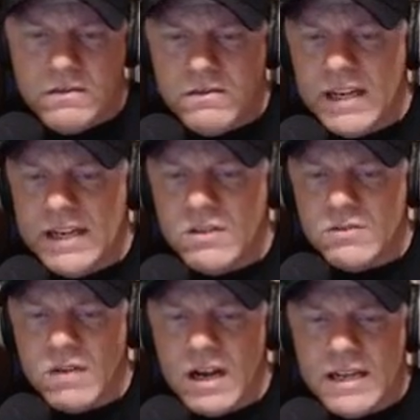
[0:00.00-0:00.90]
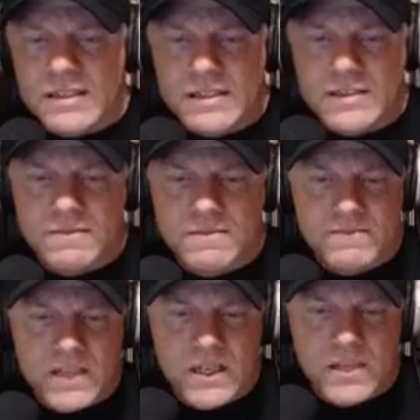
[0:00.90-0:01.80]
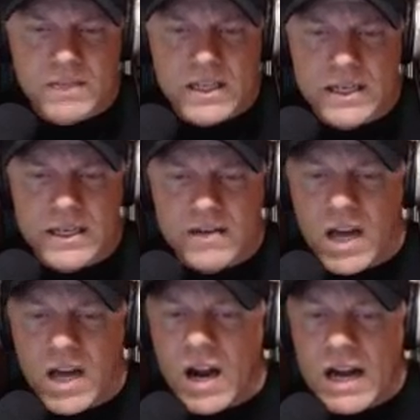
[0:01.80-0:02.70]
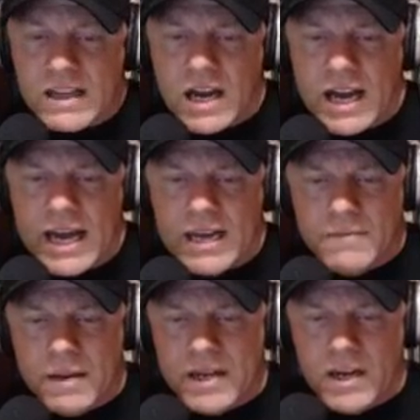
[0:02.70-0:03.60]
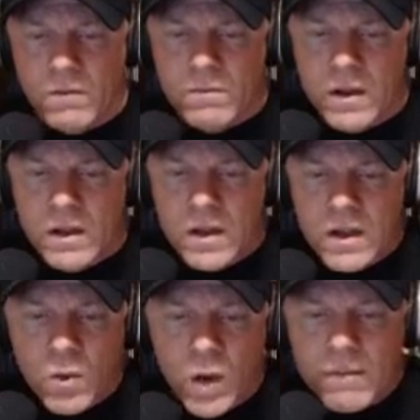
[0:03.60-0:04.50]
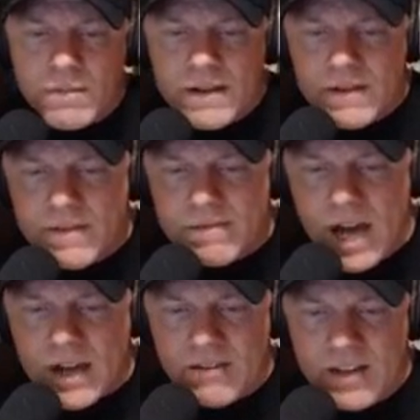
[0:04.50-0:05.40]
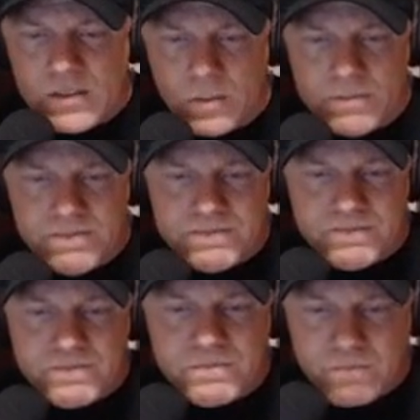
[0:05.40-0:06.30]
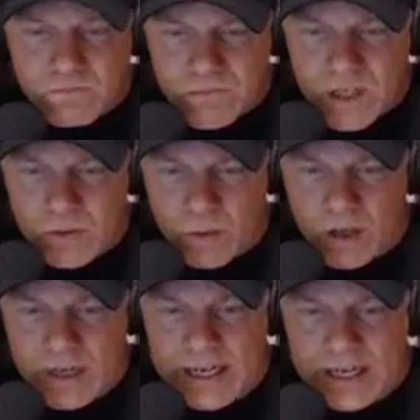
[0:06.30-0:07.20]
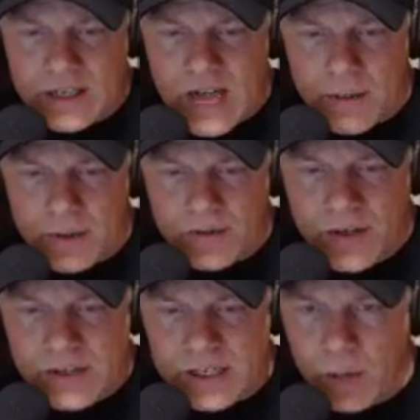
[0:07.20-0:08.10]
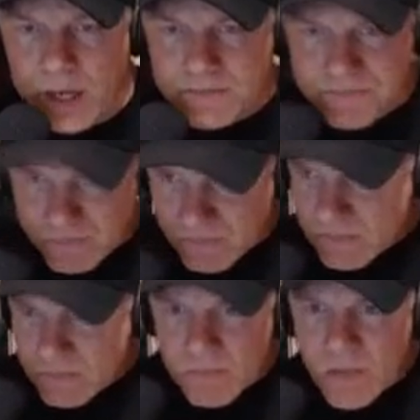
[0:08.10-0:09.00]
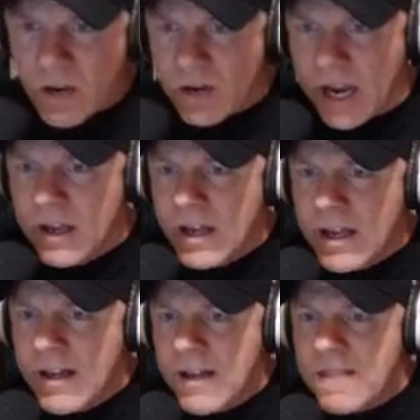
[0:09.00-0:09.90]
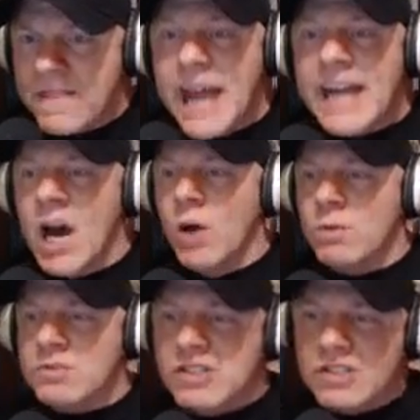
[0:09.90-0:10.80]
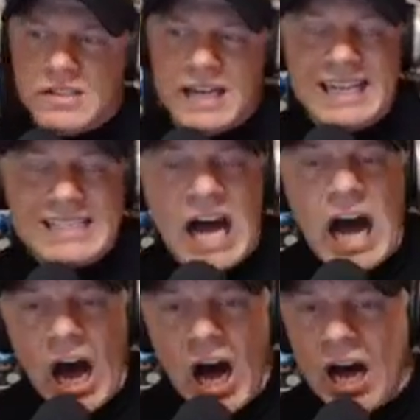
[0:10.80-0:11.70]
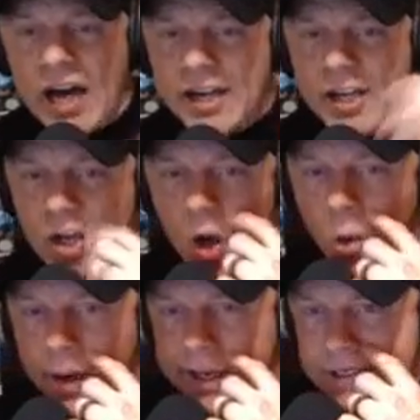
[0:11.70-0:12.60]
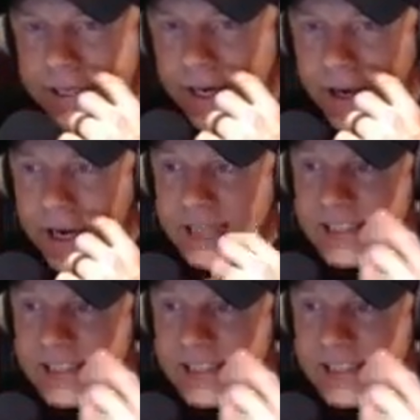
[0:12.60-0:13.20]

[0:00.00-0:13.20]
Thanos rising. No, that ain't it. All right, I thought I had it. Maybe I don't. Well, I'll give you this one because we're going to lead into comic reviews anyway. Okay. Thanos, his ongoing series.